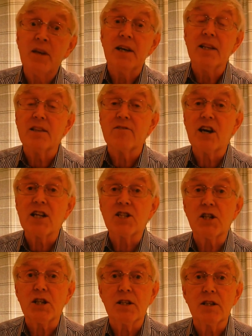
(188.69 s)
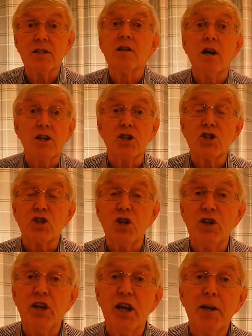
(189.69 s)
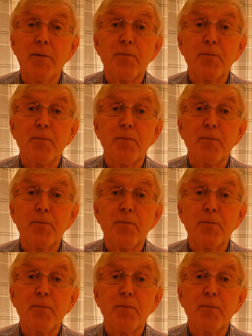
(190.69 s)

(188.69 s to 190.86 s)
in the Vatican on a Sunday.